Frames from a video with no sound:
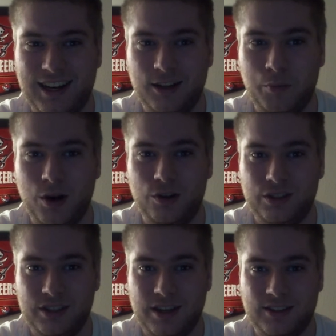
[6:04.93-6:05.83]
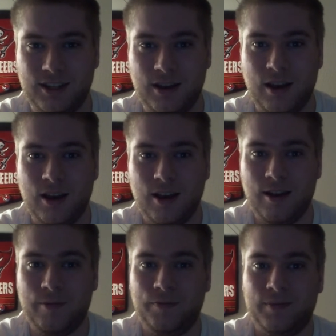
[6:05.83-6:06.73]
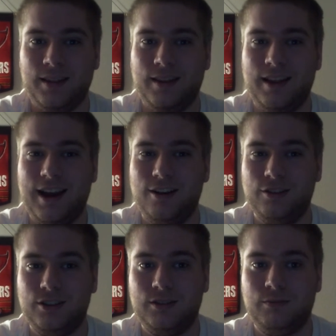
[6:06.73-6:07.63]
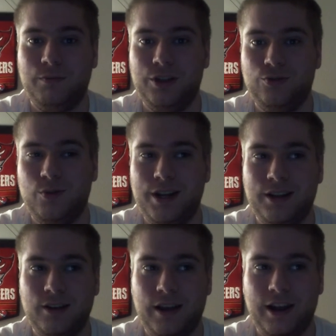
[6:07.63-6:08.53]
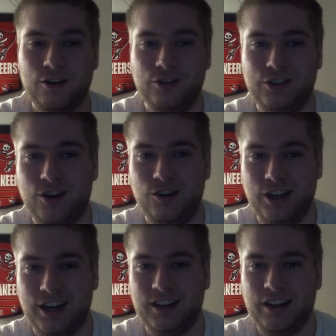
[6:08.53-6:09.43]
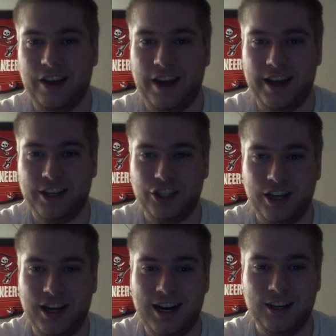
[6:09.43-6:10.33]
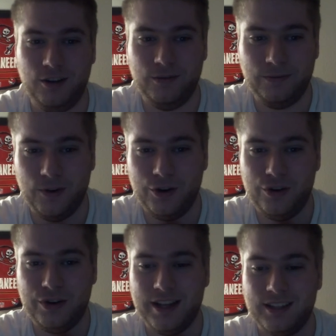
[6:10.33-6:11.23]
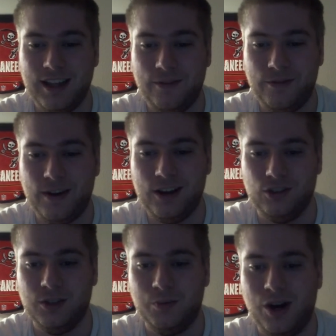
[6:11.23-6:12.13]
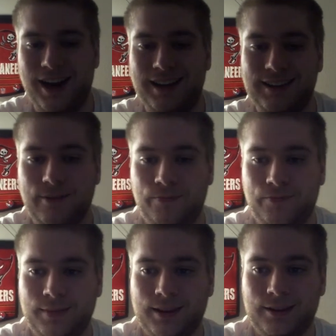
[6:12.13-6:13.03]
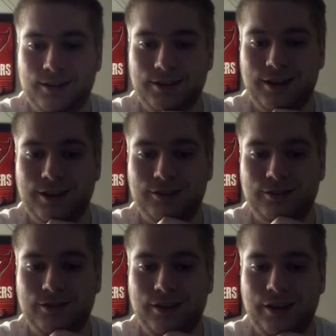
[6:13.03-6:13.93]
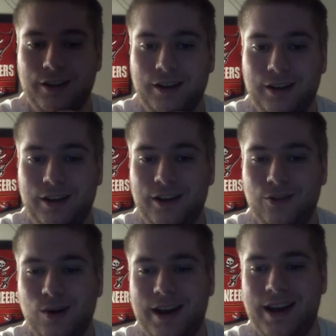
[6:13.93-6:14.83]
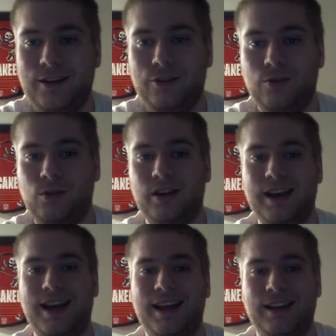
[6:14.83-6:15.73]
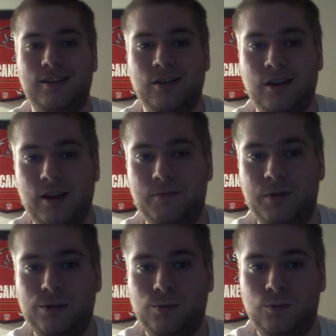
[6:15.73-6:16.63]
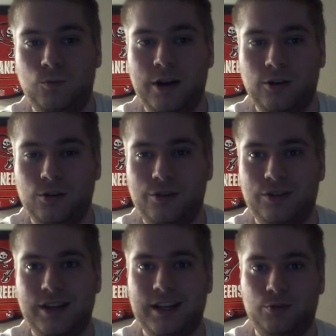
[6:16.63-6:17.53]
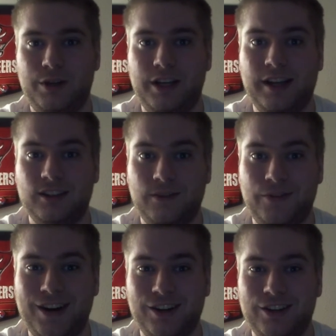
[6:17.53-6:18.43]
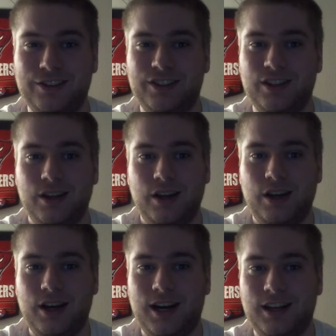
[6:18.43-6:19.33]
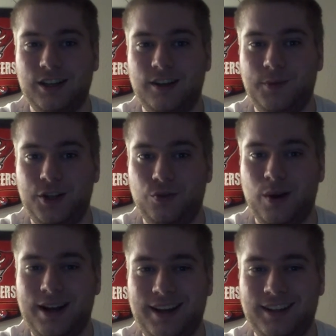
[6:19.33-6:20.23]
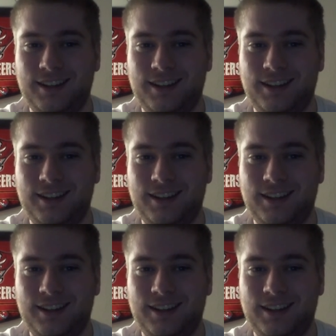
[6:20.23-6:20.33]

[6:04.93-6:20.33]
of the postseason. Now it's between Arizona and Chicago for who gets that final spot. So either way you look at it, if we win or lose next week against the Falcons, I'm going to be grinning